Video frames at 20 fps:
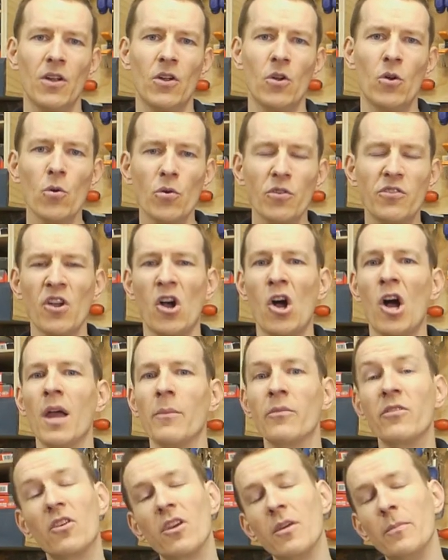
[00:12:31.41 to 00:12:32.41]
good
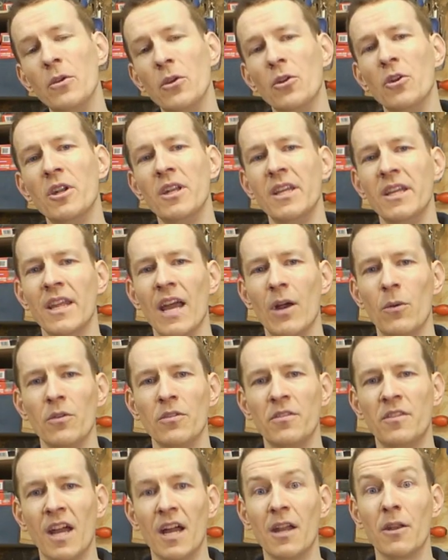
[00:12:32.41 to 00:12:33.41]
times community that
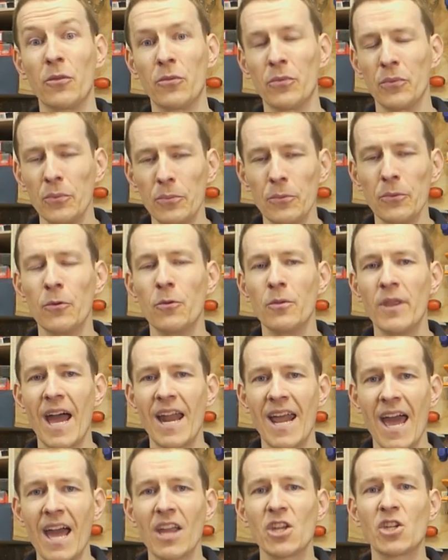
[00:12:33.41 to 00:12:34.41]
was done through that
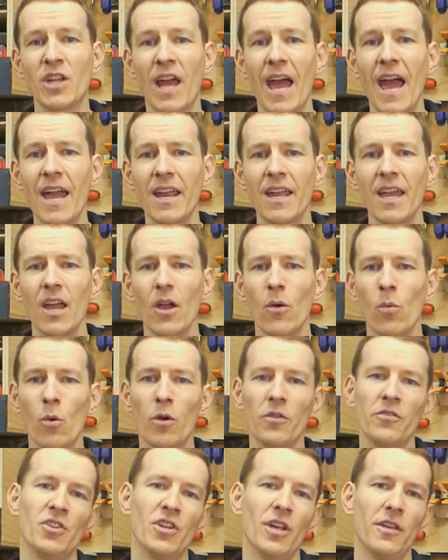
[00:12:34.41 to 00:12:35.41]
hashtag
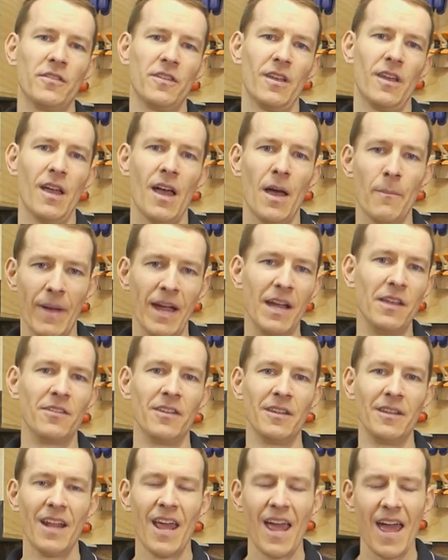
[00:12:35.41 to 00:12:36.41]
was just
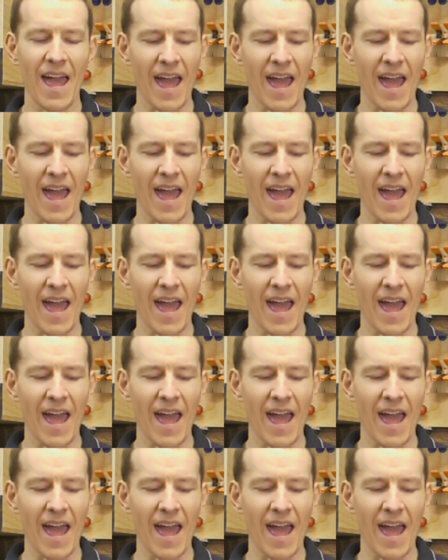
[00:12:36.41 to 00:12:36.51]
amazing.